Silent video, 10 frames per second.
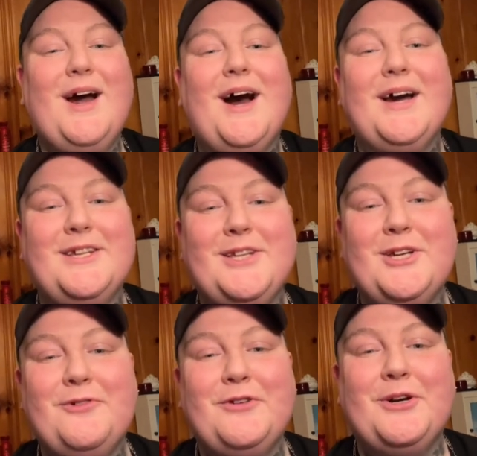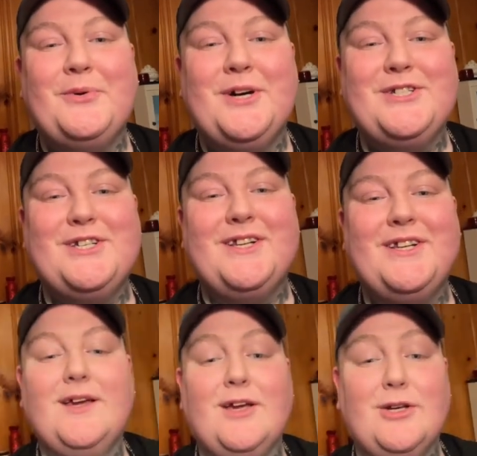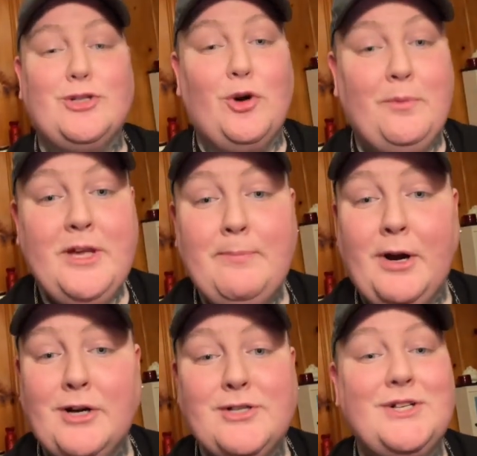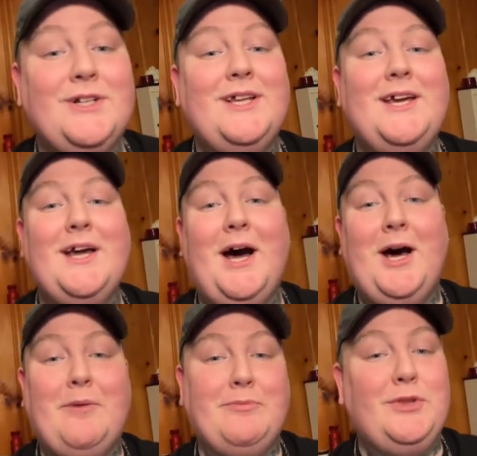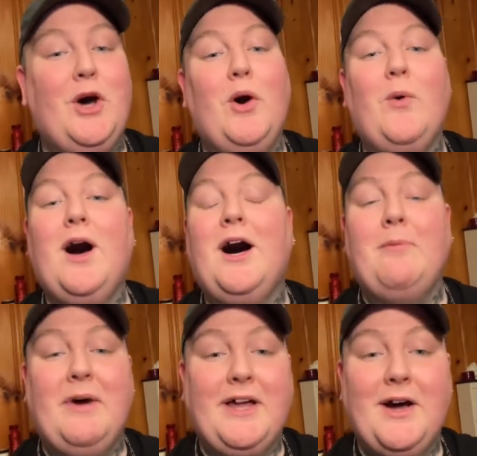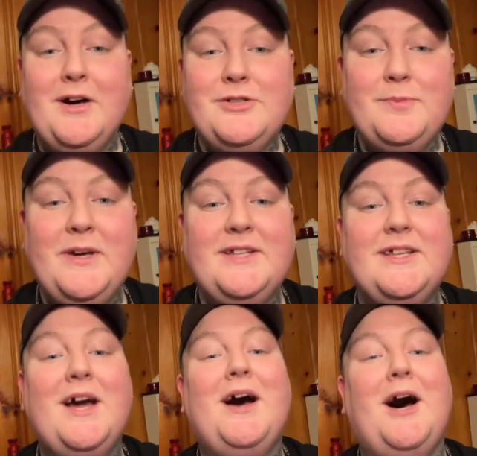Hi, thank you for your question. So me personally, no, my husband,